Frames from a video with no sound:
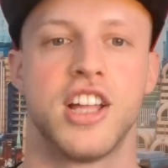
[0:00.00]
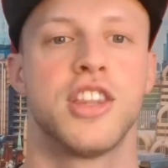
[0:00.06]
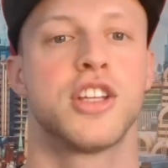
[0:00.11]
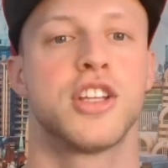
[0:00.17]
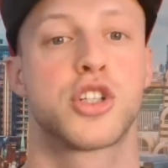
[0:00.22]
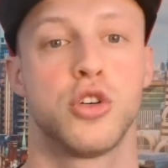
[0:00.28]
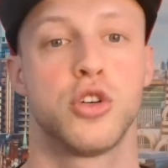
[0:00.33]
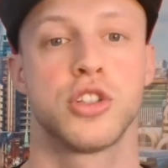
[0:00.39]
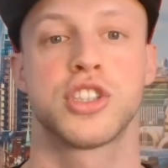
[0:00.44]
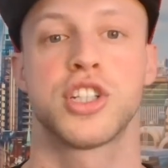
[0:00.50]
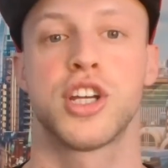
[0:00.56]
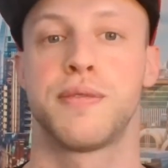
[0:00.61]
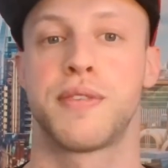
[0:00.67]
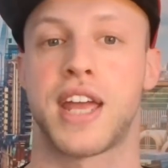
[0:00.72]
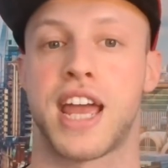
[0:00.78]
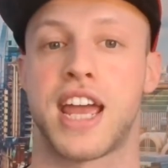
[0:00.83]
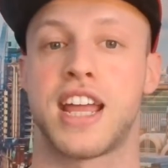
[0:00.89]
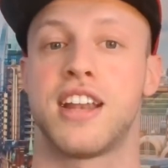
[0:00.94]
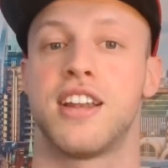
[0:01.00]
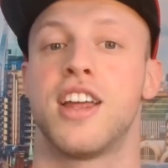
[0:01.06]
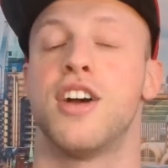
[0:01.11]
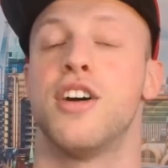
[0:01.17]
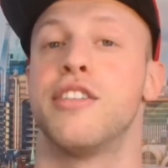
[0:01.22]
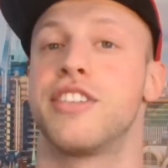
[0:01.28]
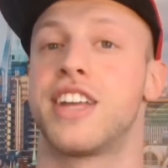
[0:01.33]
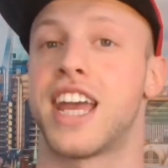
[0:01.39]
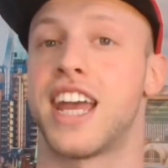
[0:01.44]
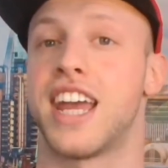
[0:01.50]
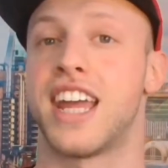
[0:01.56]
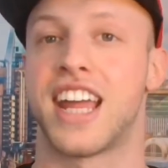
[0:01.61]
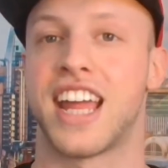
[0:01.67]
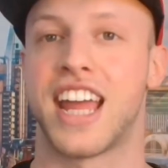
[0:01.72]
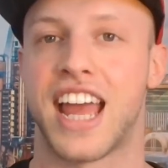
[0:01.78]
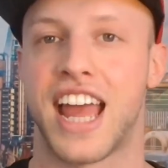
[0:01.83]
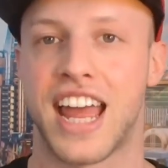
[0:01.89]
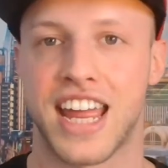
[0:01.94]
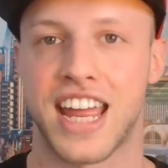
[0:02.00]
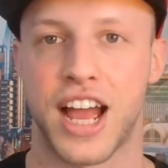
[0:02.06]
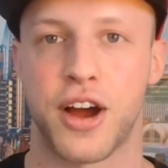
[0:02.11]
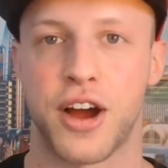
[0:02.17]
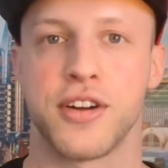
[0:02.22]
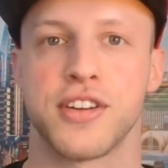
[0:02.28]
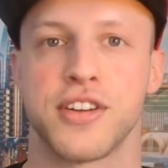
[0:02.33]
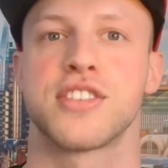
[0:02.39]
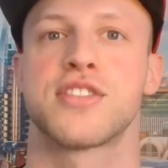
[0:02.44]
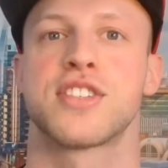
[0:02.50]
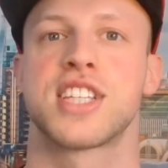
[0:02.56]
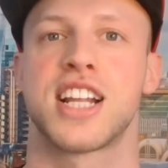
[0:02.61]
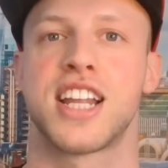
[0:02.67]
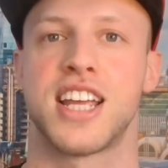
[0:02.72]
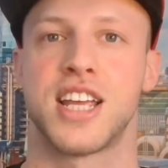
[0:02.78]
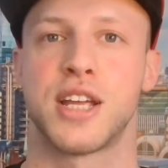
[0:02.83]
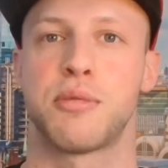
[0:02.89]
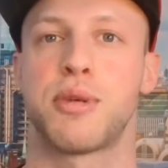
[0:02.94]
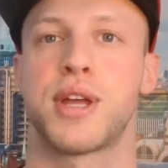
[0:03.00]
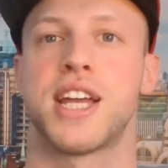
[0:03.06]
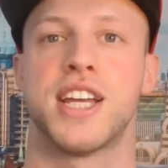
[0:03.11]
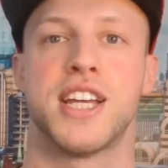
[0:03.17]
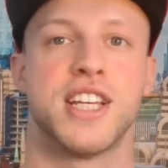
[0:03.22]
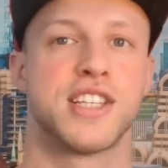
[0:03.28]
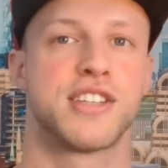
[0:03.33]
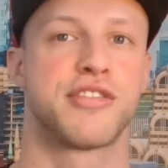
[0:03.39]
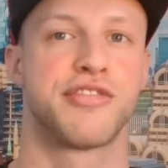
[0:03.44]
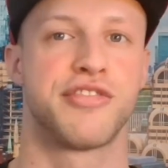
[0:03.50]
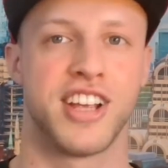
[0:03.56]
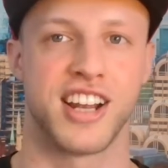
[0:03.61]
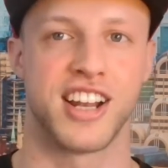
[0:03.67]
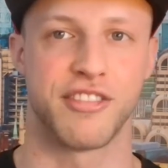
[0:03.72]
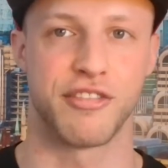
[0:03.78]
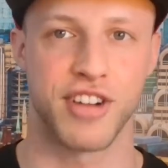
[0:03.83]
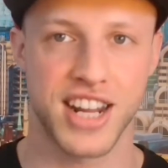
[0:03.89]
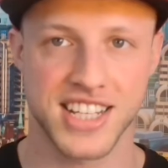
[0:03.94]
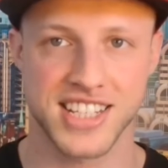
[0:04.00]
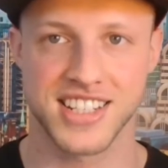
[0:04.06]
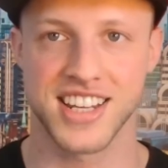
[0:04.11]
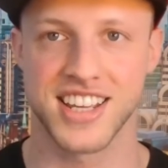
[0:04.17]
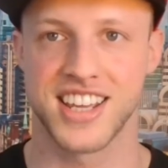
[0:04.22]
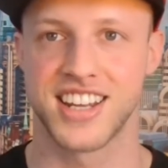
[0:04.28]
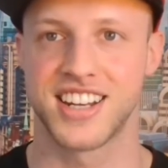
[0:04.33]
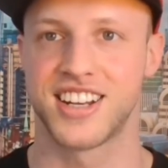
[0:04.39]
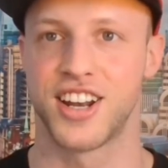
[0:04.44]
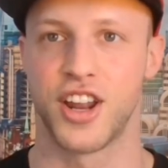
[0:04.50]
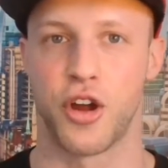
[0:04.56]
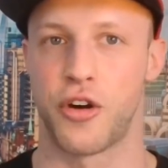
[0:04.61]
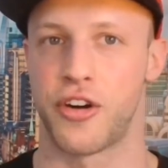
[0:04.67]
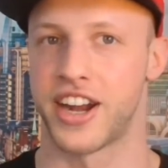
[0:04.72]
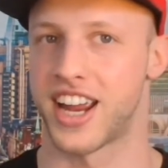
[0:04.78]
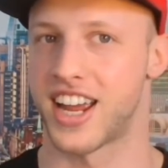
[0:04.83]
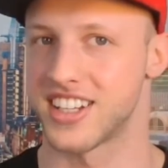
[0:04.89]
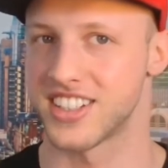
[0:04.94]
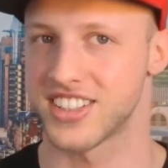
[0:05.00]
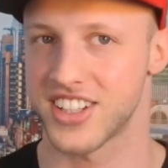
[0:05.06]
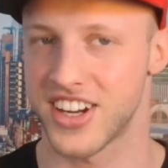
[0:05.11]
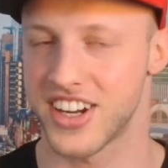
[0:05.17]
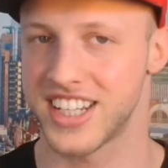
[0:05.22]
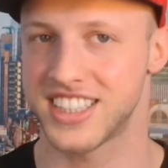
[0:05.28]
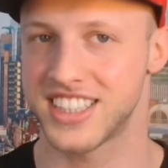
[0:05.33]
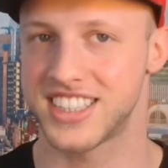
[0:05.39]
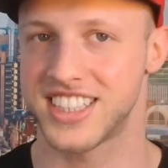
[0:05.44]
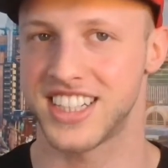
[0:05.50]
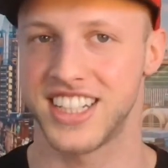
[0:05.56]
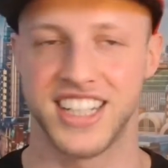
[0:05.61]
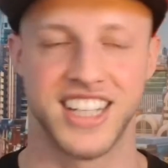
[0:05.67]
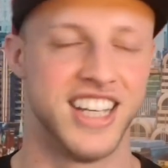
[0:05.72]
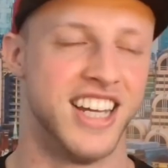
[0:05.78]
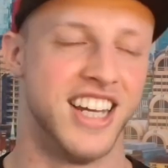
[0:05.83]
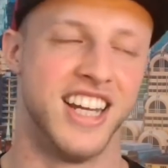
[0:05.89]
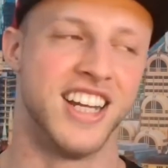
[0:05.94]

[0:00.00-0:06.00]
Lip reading: The short term gain of getting 8 hours of sleep is feeling rested, lowering anxiety.